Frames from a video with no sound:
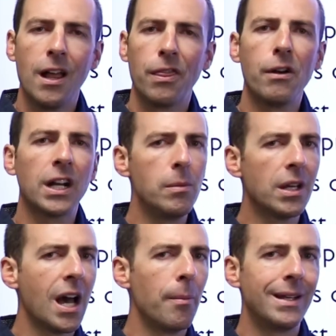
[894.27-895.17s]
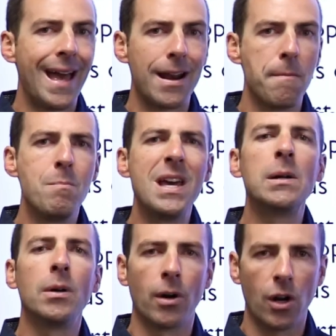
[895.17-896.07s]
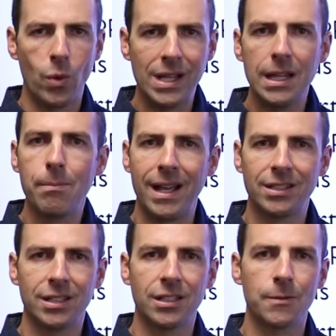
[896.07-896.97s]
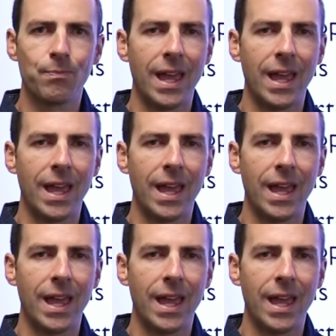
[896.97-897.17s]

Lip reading: They're going to be coming at a minimum on a weekly basis.